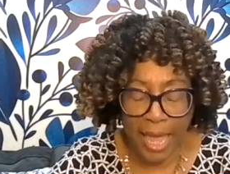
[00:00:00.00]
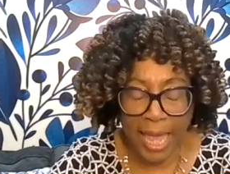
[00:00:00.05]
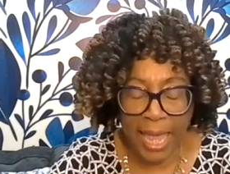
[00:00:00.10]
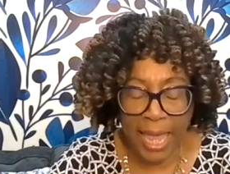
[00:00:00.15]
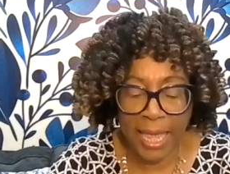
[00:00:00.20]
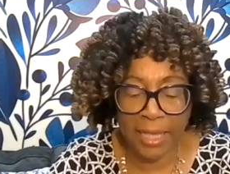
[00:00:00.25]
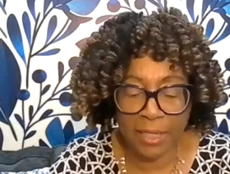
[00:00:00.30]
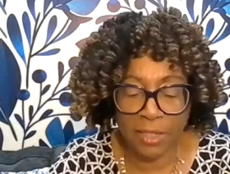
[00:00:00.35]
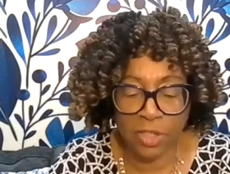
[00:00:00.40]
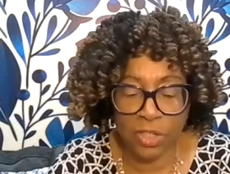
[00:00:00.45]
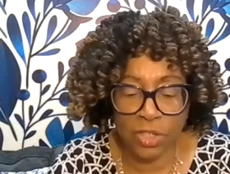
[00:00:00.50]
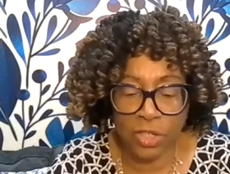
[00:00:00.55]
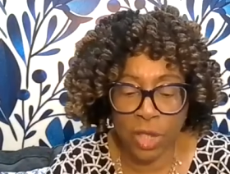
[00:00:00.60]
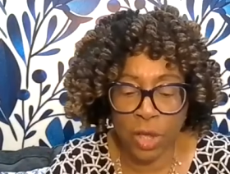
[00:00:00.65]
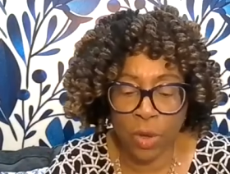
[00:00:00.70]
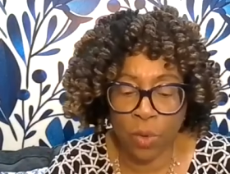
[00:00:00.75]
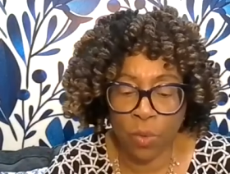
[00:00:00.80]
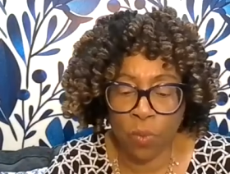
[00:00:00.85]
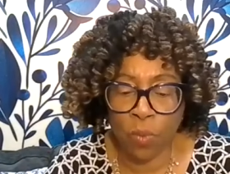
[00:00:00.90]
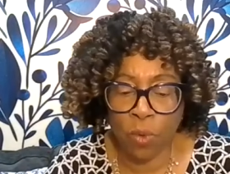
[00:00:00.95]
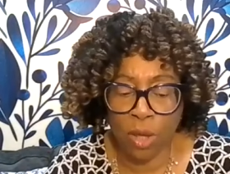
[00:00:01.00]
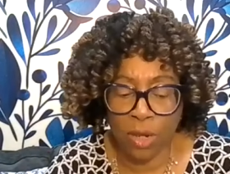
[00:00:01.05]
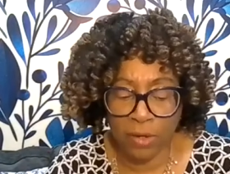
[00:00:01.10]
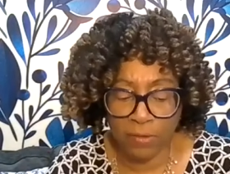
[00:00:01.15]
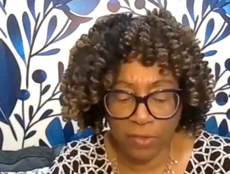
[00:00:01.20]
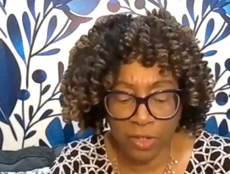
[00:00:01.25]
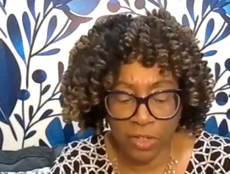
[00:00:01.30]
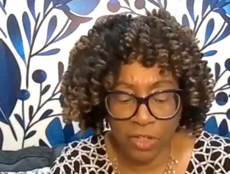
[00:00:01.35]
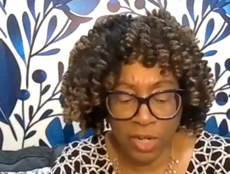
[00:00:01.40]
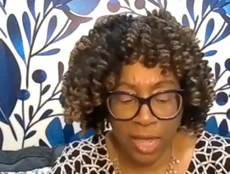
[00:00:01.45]
And so one
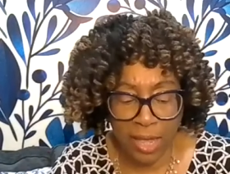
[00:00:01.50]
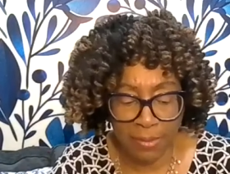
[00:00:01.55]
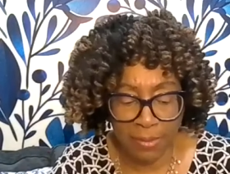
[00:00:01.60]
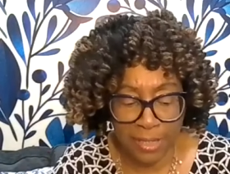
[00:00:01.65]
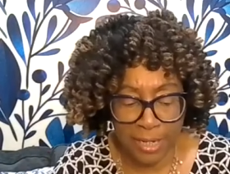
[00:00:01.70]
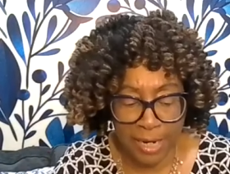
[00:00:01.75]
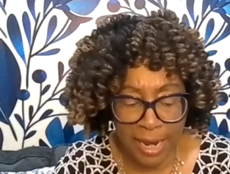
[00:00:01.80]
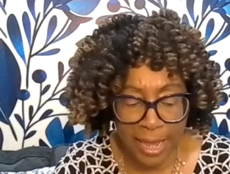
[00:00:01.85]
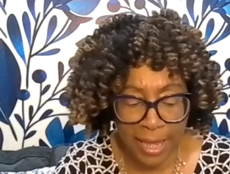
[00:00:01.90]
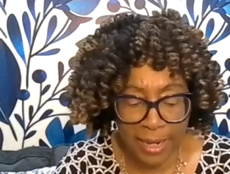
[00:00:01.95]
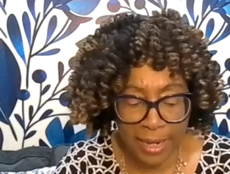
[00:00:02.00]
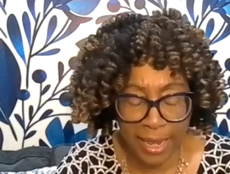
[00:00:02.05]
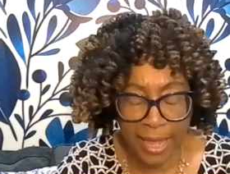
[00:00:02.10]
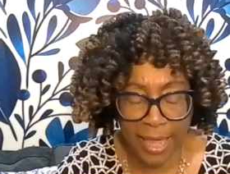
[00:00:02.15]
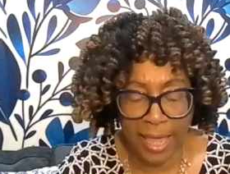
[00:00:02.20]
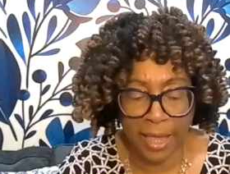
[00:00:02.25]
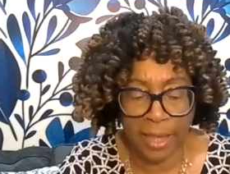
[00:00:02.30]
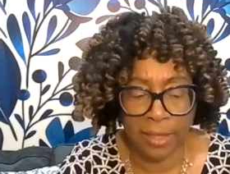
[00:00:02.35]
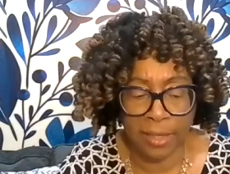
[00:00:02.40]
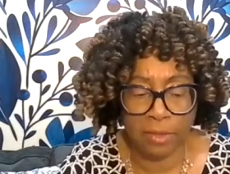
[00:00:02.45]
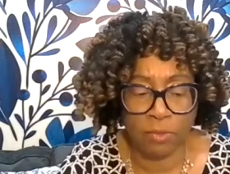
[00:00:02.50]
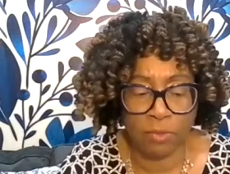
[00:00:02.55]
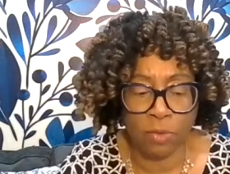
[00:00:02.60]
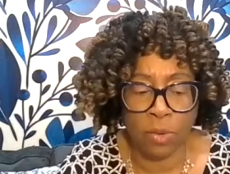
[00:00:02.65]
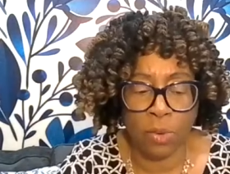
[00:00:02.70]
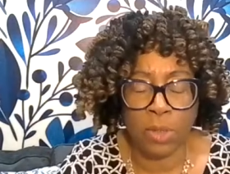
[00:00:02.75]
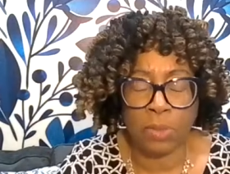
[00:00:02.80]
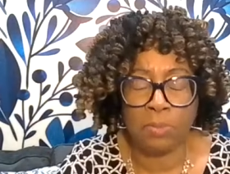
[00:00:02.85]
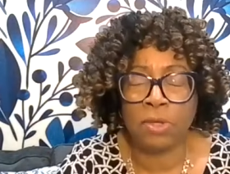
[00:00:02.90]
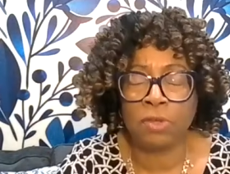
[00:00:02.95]
of the jobs that I had had
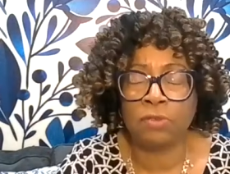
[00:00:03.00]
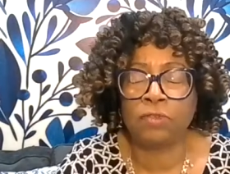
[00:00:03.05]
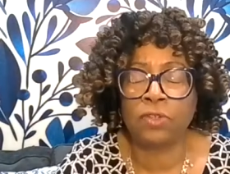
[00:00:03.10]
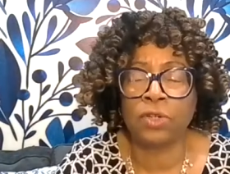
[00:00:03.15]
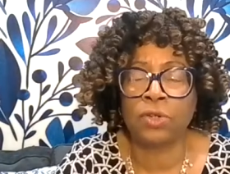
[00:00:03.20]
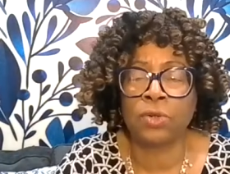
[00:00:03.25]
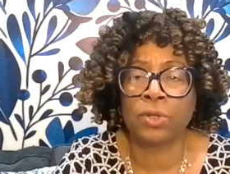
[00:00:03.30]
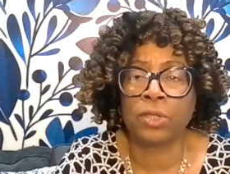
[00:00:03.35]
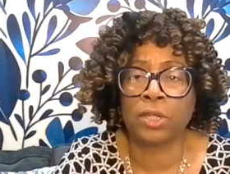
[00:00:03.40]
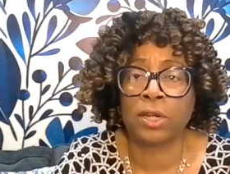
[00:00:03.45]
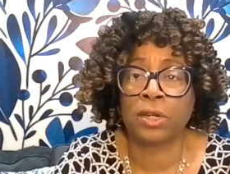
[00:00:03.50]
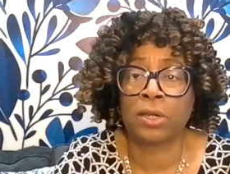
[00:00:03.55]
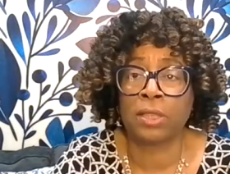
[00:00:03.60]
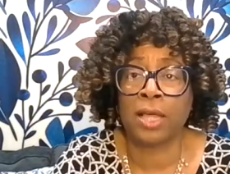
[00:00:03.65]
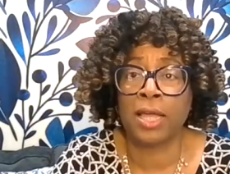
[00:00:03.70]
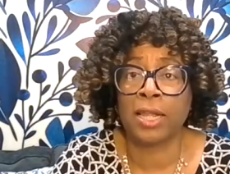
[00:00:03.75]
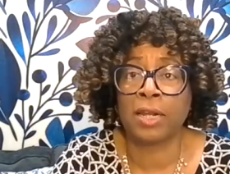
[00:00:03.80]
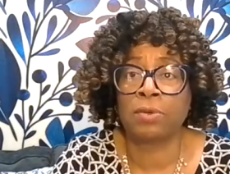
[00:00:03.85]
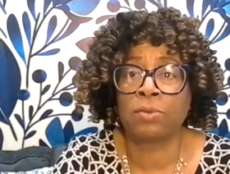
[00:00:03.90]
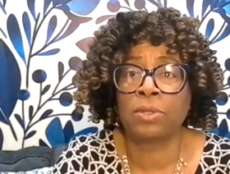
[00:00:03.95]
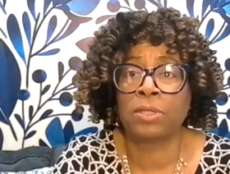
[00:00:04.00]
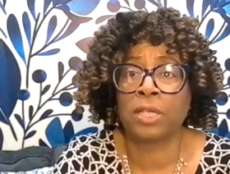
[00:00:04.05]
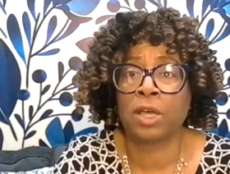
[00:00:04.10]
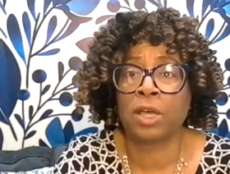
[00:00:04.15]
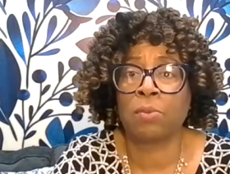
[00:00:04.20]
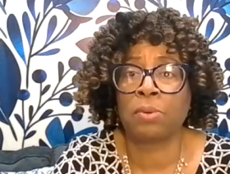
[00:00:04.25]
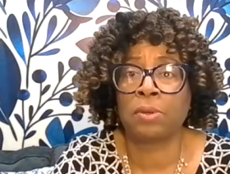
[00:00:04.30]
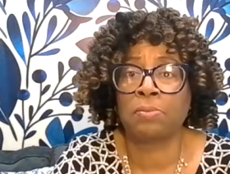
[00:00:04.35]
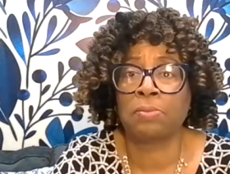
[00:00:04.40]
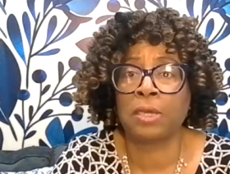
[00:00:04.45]
when we moved to North Carolina was
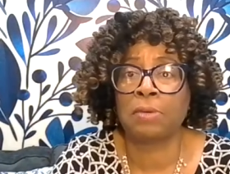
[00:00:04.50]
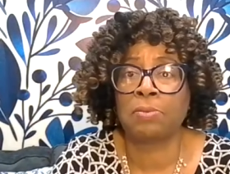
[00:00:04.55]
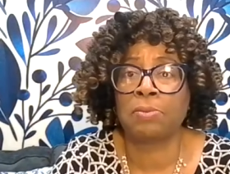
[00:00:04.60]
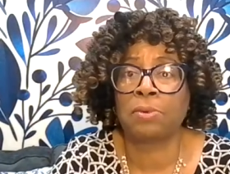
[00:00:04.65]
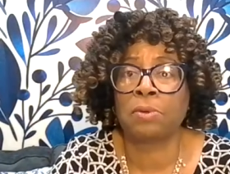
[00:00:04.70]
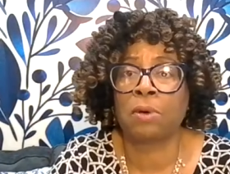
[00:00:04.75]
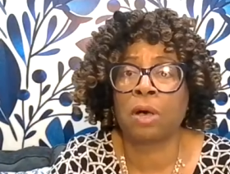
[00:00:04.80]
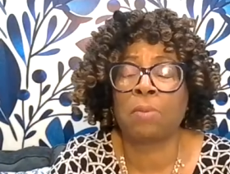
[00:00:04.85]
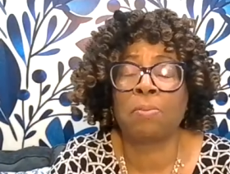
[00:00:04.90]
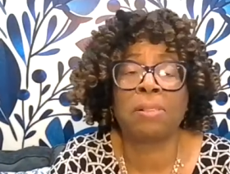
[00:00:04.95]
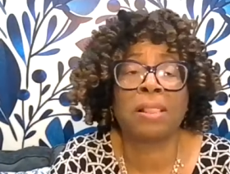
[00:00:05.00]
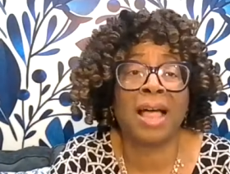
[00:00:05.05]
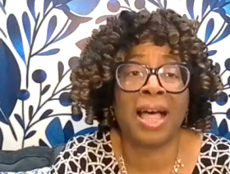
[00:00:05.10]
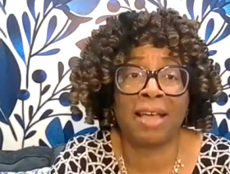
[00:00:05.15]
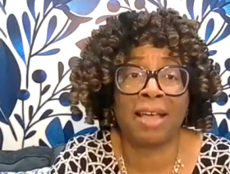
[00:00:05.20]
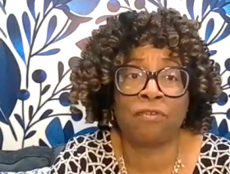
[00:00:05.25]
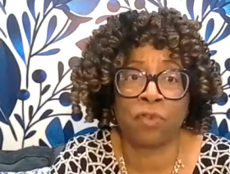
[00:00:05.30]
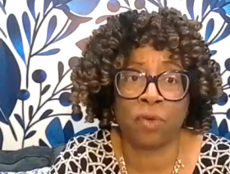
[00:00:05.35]
helping people apply